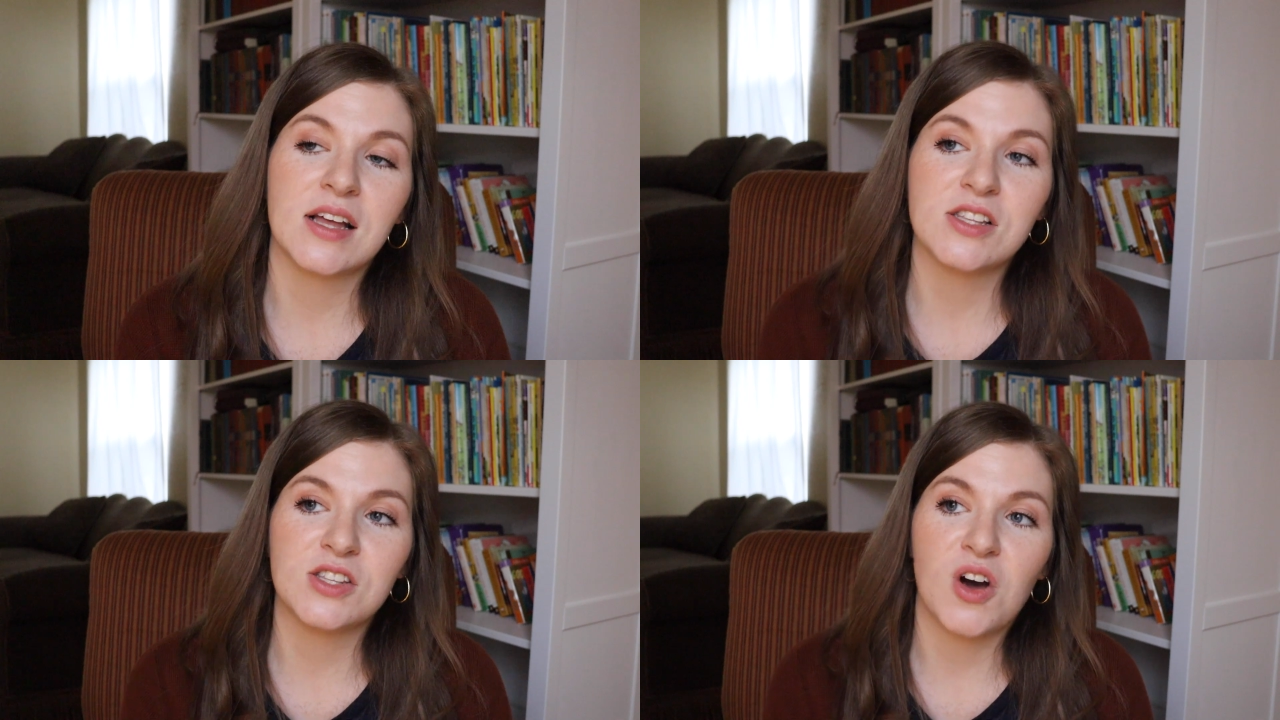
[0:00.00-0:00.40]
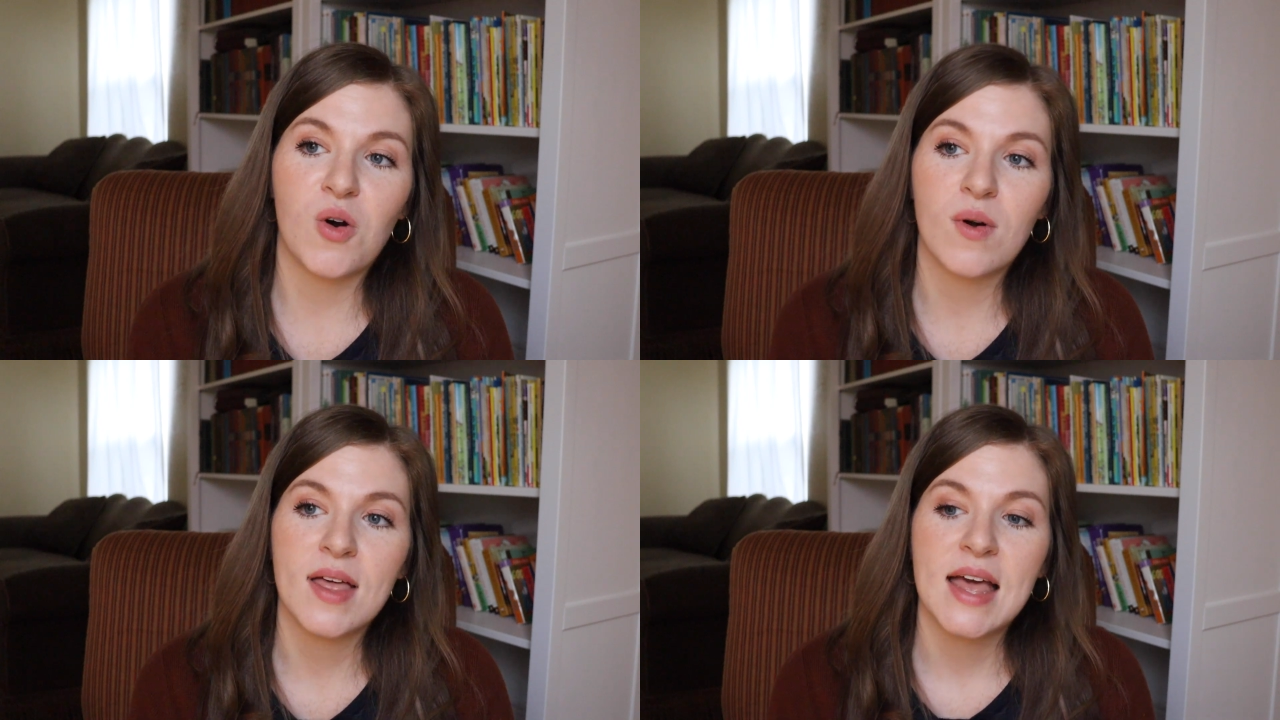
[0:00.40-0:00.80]
And
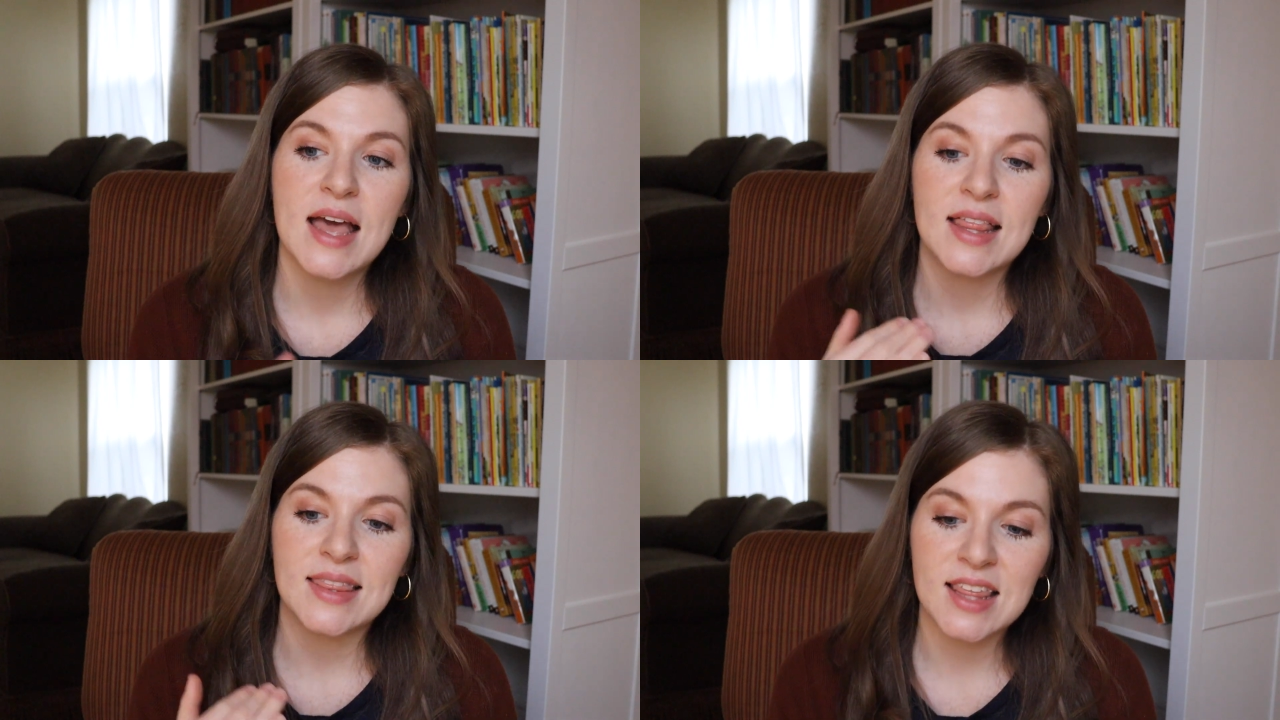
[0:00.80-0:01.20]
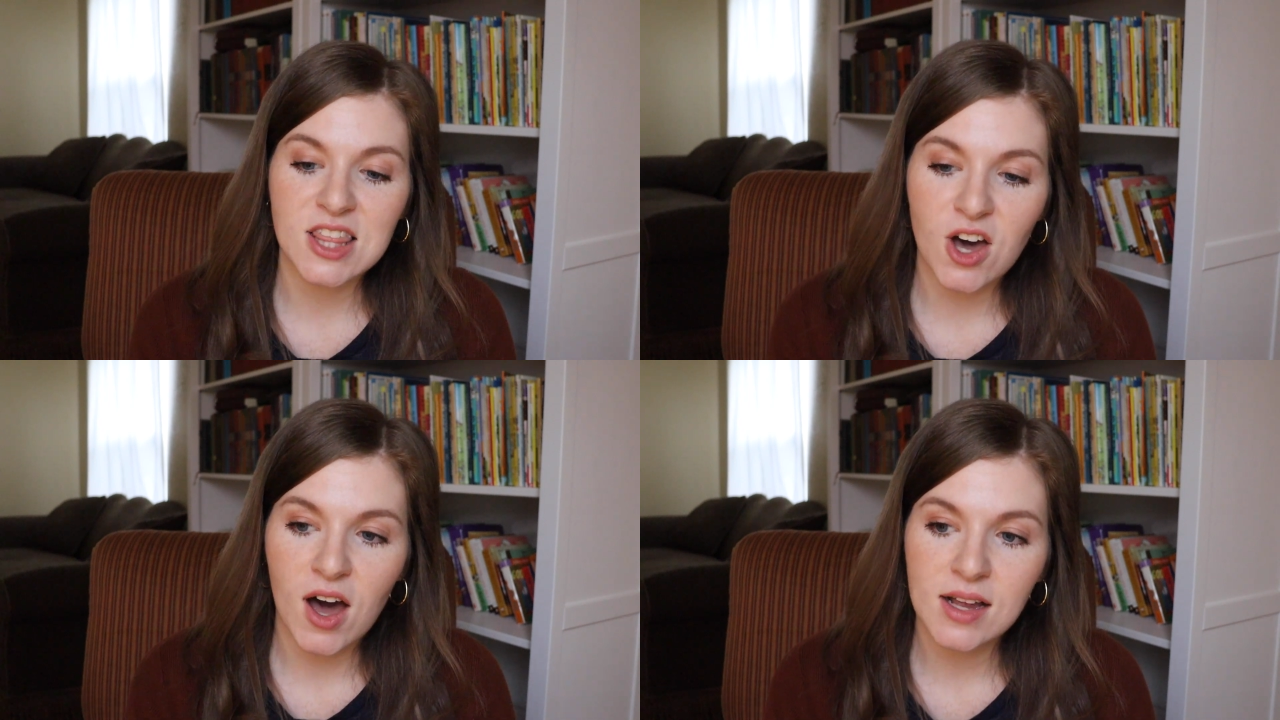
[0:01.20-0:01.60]
so the
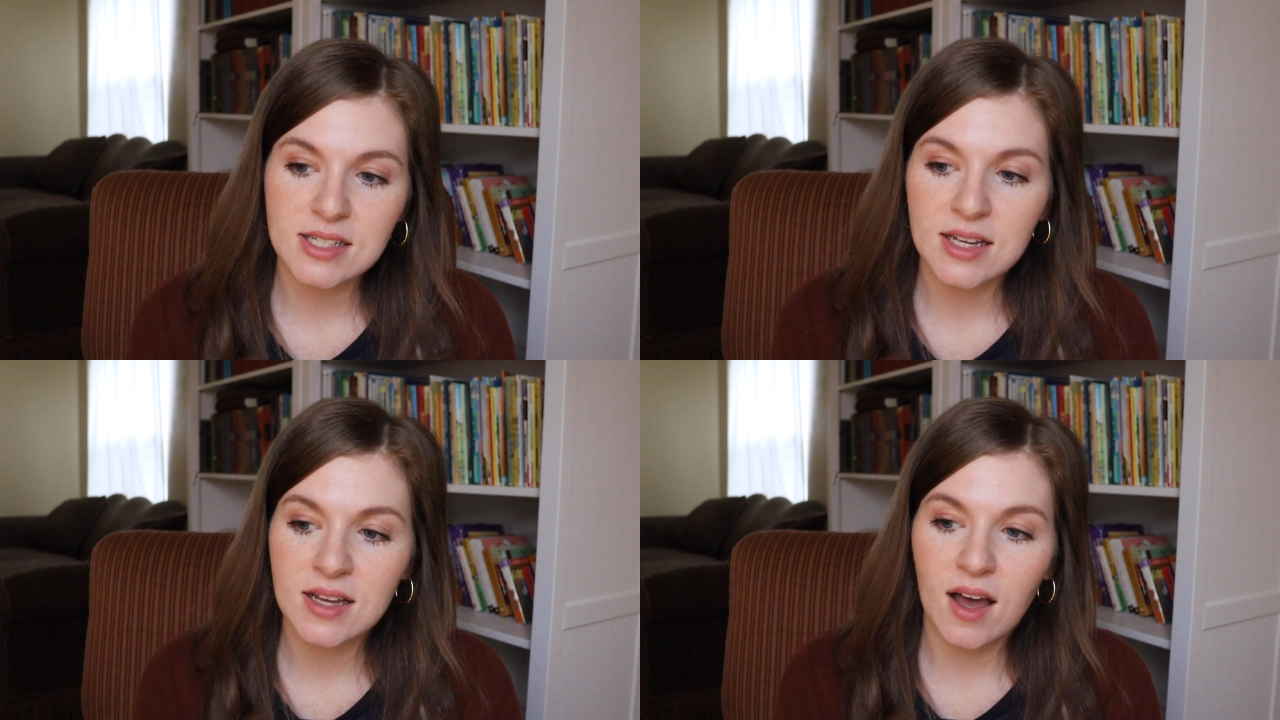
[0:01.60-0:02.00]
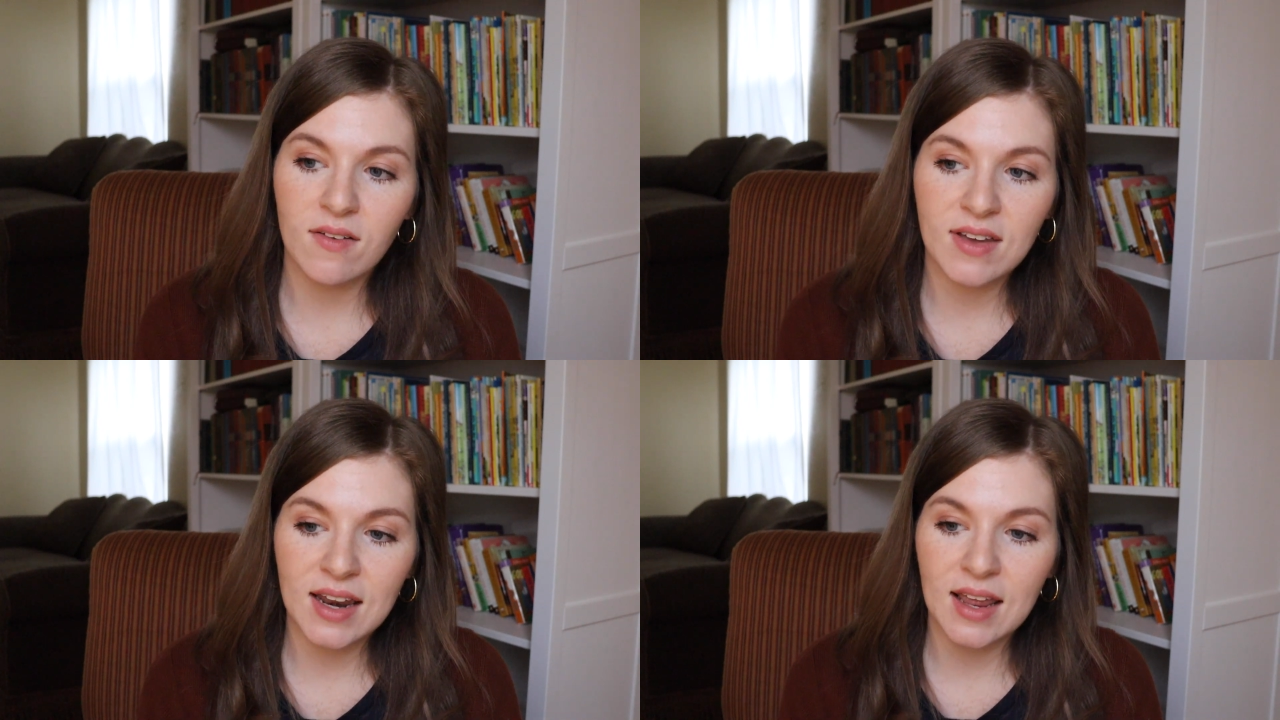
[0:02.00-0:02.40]
thought
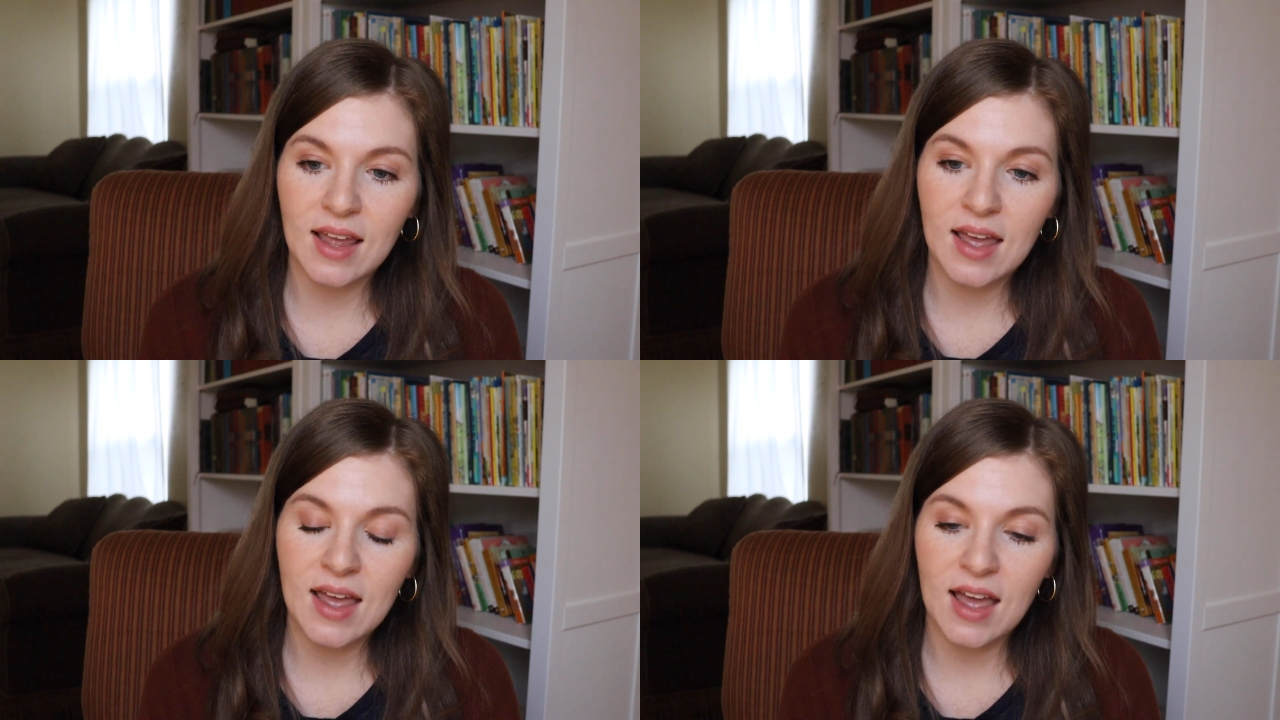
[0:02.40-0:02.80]
of getting